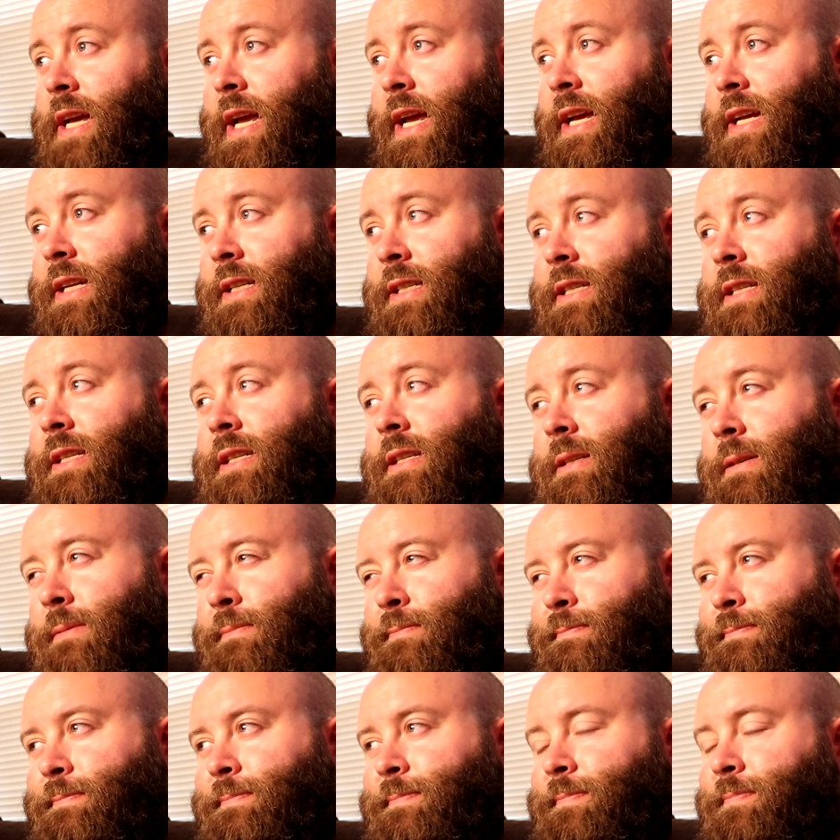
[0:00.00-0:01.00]
It's
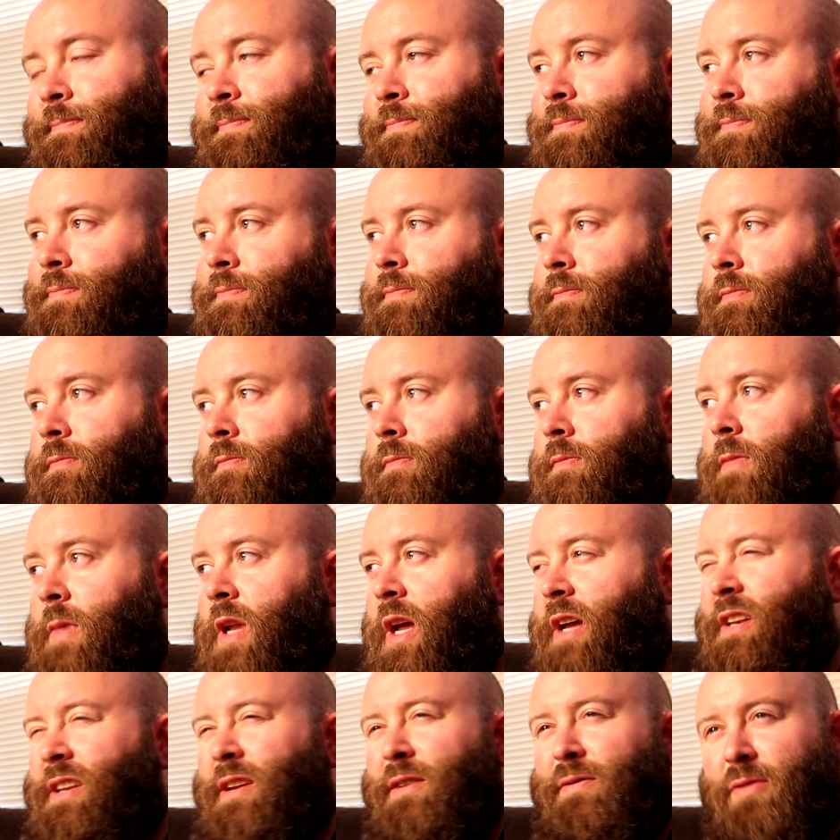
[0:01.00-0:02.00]

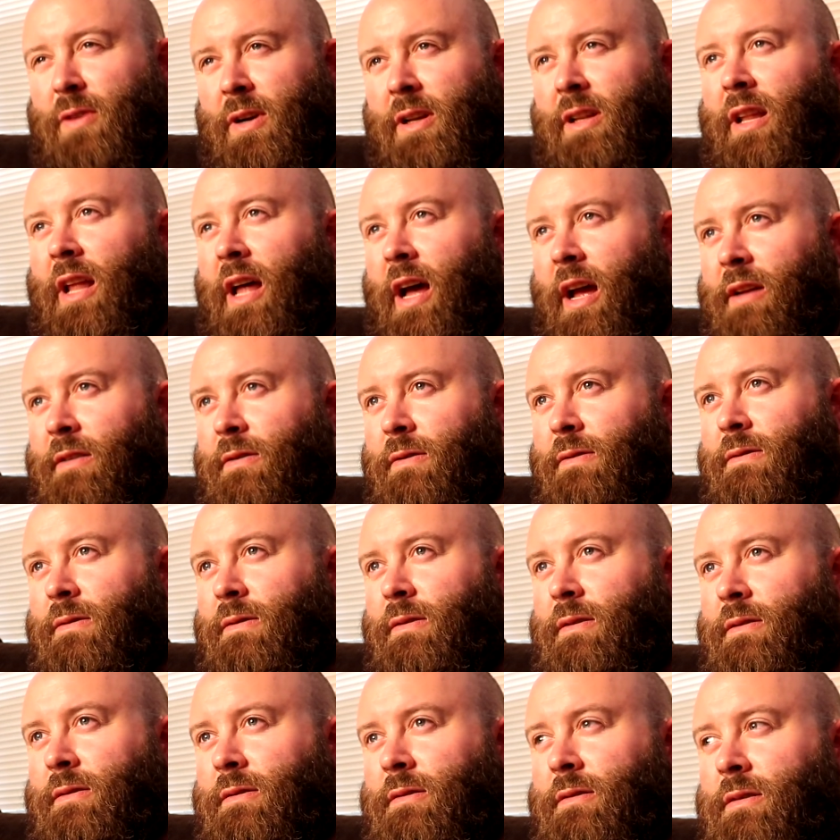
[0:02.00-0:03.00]
a different
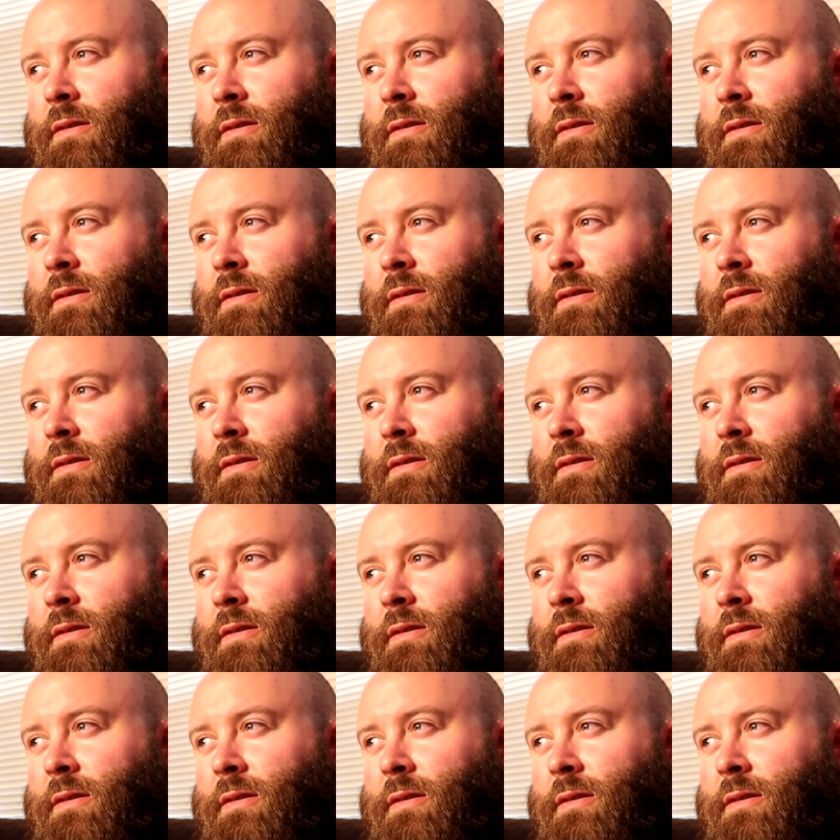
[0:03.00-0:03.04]
life